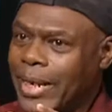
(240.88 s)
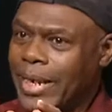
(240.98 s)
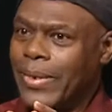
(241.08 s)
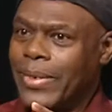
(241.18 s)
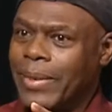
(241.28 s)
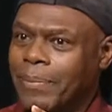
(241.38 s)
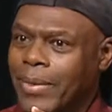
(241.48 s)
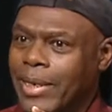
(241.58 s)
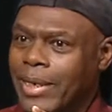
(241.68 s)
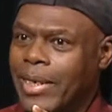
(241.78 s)
country.
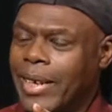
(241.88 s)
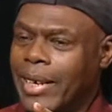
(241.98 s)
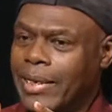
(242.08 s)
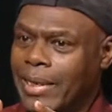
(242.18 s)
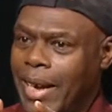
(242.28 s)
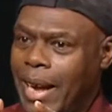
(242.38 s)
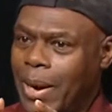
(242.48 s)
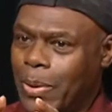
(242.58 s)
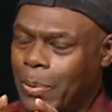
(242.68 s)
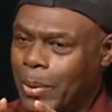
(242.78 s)
It has
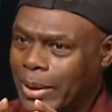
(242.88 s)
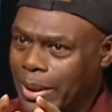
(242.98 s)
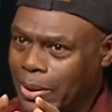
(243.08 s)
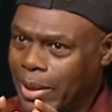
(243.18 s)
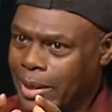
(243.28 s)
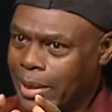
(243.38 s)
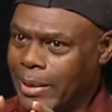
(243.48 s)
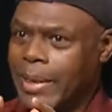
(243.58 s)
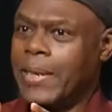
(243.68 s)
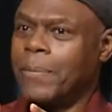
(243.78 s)
accomplished a lot, as I
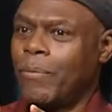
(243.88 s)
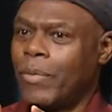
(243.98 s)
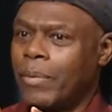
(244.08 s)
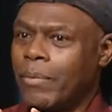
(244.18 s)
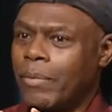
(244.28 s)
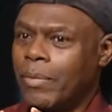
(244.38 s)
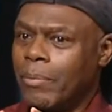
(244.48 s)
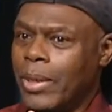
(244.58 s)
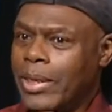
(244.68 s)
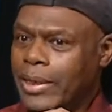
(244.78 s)
said,
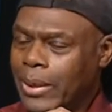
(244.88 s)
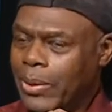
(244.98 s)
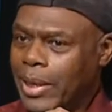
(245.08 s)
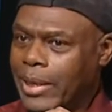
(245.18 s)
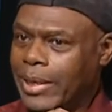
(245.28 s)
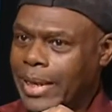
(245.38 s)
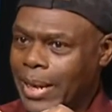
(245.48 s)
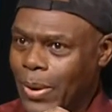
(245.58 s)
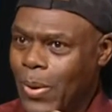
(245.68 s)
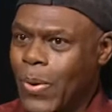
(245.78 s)
but still has
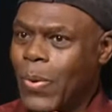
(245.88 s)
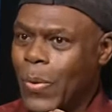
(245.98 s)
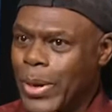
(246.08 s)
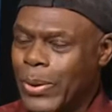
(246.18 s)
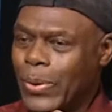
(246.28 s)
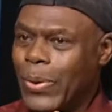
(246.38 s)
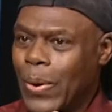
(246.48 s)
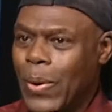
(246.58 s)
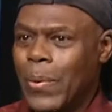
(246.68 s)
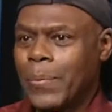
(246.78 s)
a long way to
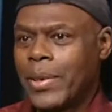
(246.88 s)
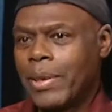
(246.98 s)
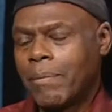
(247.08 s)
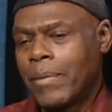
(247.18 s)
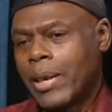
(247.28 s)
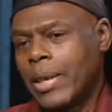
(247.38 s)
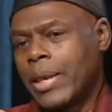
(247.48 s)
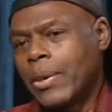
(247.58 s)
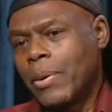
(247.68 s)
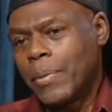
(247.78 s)
go. And
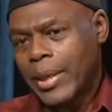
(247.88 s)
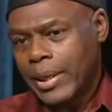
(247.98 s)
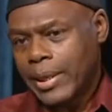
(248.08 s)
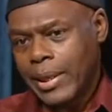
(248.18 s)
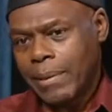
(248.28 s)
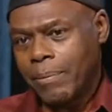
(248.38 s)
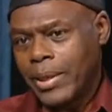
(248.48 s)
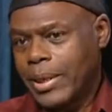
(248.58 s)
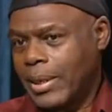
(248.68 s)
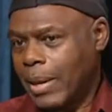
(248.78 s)
I hope that
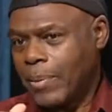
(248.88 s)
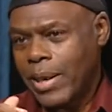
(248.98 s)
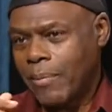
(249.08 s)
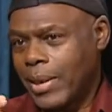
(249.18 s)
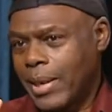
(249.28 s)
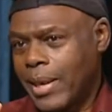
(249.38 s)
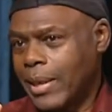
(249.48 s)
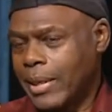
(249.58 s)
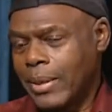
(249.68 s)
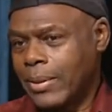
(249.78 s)
these upcoming
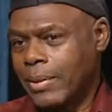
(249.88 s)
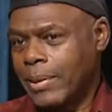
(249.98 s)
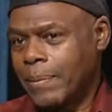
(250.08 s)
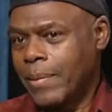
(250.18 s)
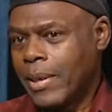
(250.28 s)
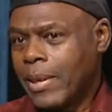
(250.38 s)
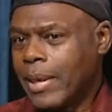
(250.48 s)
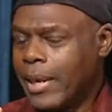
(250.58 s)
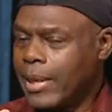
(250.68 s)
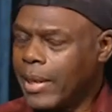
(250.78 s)
young nations
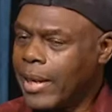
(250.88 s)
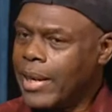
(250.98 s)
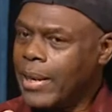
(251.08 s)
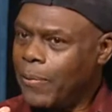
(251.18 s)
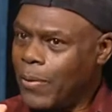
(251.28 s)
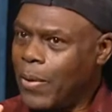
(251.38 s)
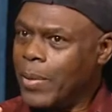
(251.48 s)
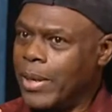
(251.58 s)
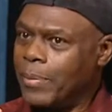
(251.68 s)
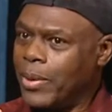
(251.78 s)
can take a leaf from
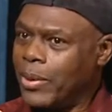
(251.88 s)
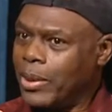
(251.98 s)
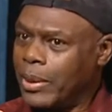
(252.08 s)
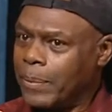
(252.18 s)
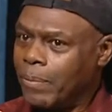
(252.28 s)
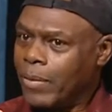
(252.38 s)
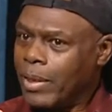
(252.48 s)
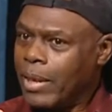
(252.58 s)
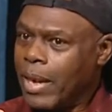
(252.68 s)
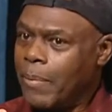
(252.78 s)
it, because
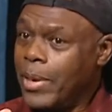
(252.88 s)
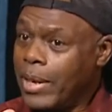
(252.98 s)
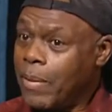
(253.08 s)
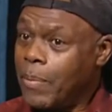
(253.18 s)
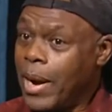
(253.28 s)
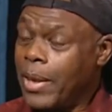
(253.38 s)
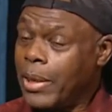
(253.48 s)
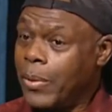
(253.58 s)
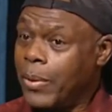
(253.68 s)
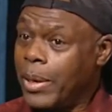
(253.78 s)
America, by
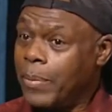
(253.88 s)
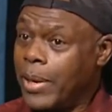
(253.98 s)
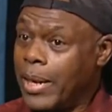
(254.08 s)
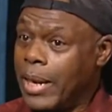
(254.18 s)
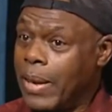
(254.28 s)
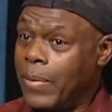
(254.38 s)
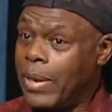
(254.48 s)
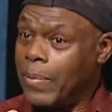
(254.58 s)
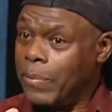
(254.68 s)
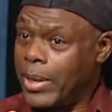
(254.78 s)
the way, became
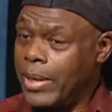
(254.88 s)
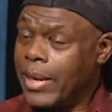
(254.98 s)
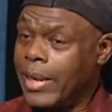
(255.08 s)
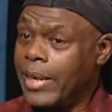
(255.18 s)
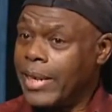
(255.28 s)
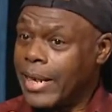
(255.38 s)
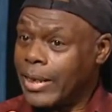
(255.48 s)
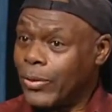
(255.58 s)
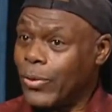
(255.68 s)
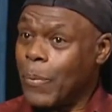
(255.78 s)
a major
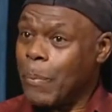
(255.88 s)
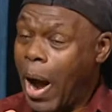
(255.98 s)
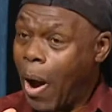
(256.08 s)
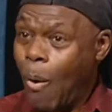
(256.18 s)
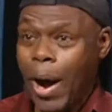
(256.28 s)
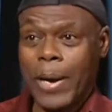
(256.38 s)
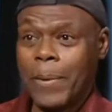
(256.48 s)
industrial power